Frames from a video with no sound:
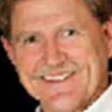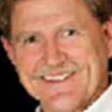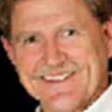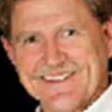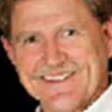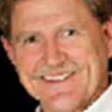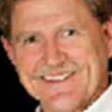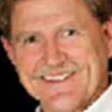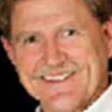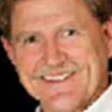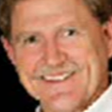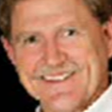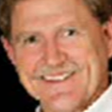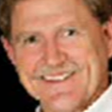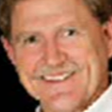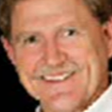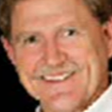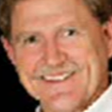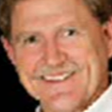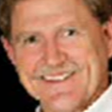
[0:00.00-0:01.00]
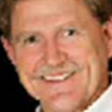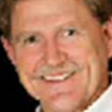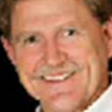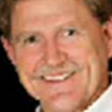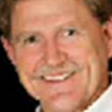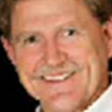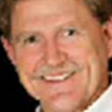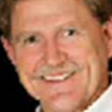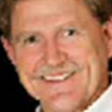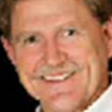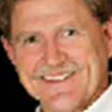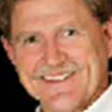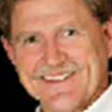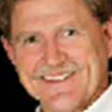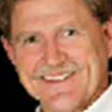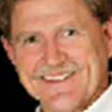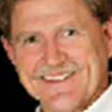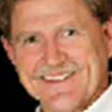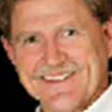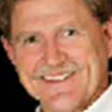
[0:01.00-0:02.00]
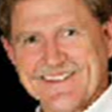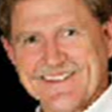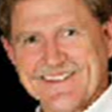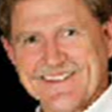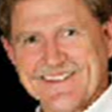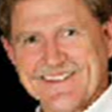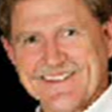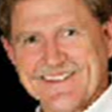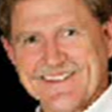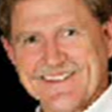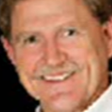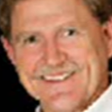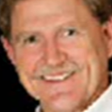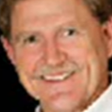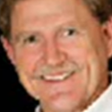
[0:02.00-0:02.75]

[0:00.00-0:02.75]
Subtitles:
(no lip movement)